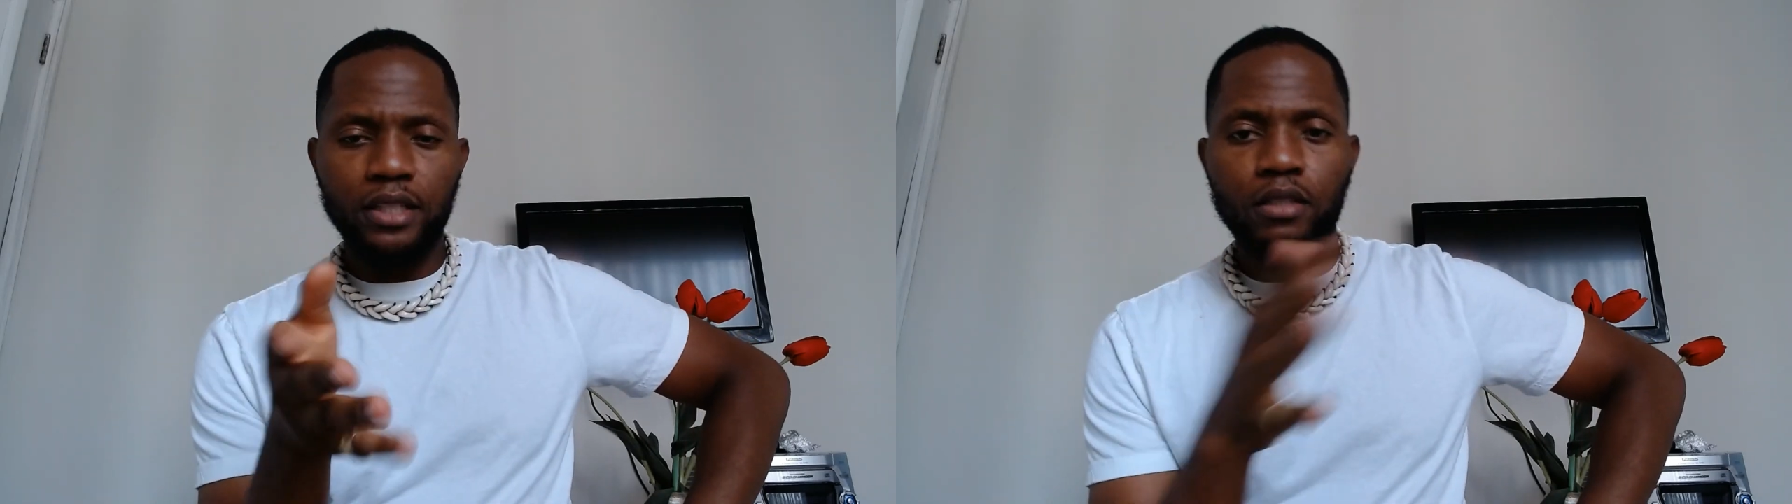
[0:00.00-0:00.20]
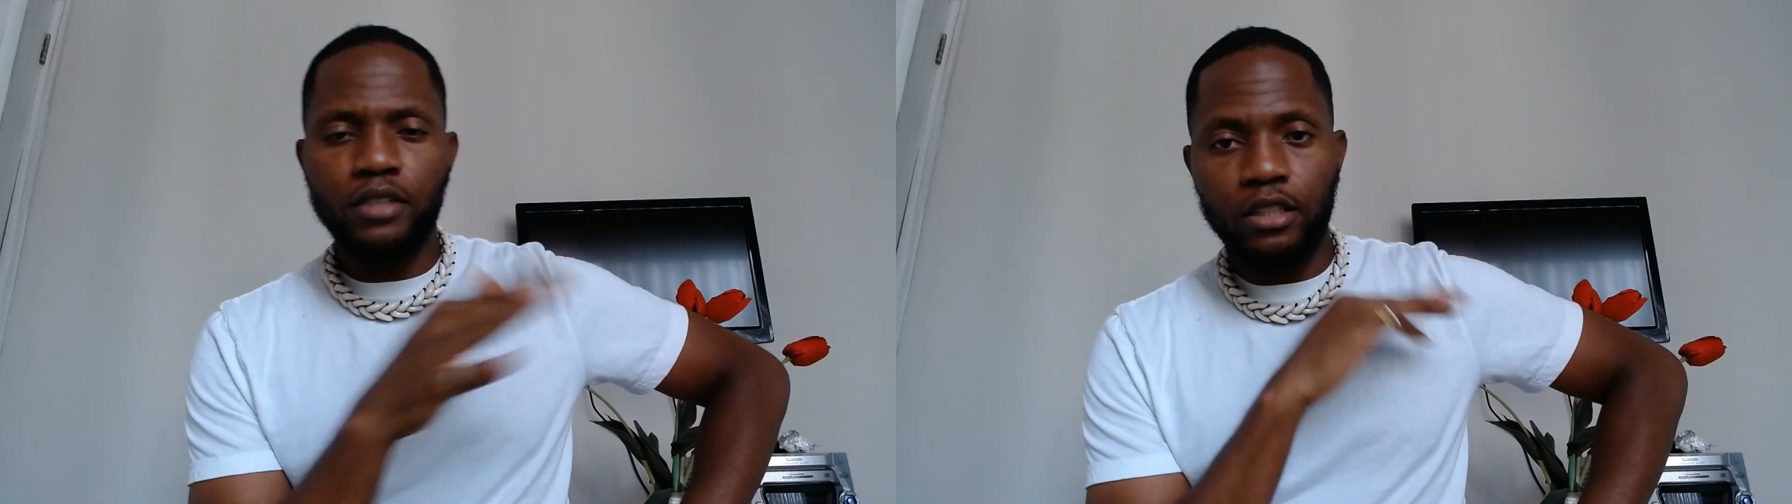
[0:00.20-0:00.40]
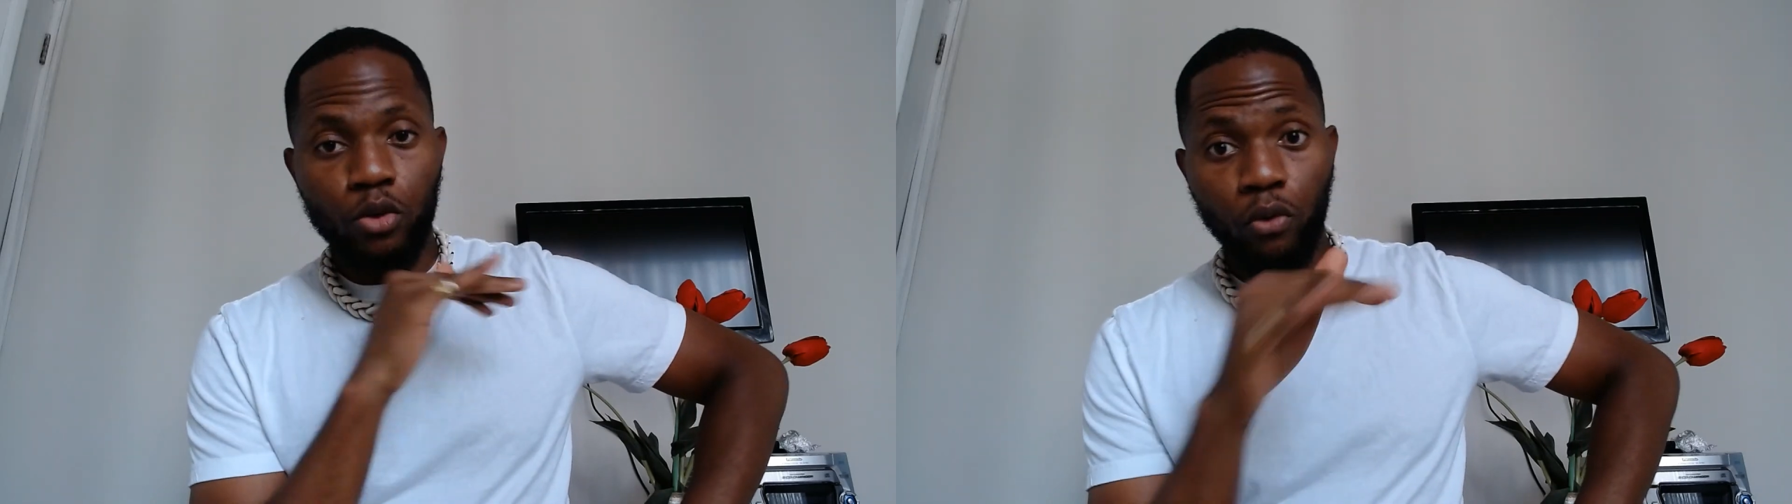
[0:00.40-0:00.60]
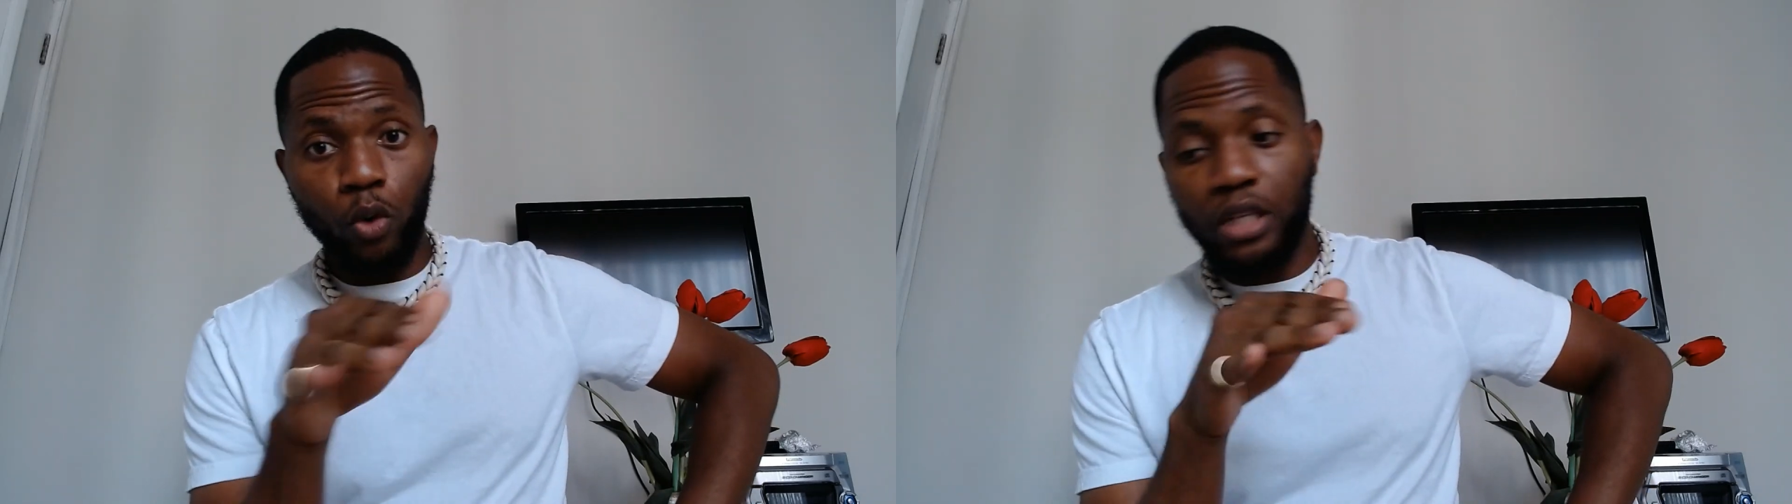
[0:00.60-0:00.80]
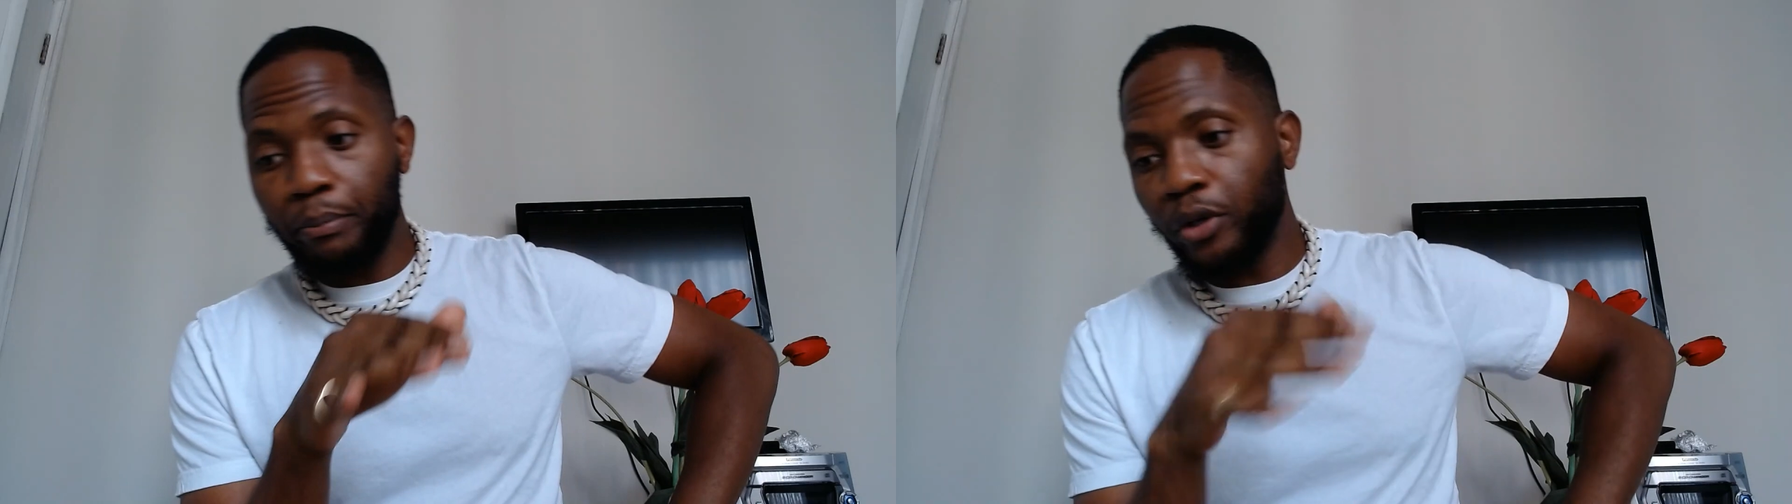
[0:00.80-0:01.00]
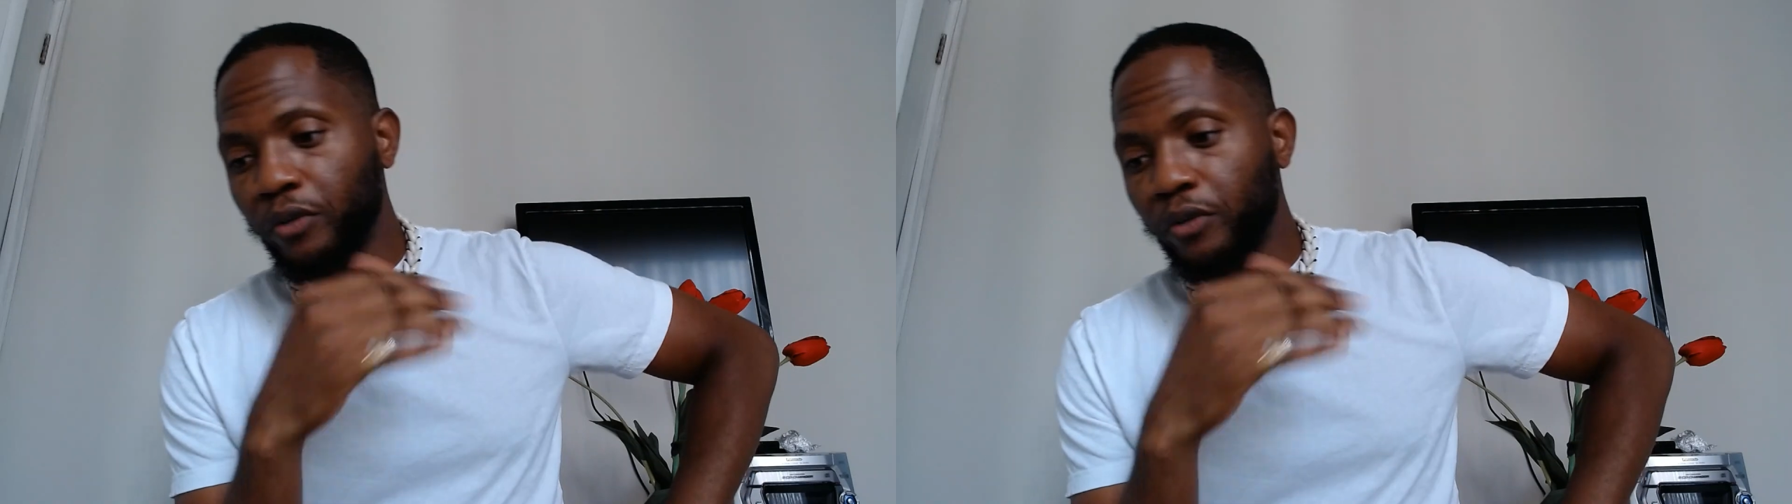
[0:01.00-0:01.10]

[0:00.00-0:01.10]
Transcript: Yeah, the roads are perfect.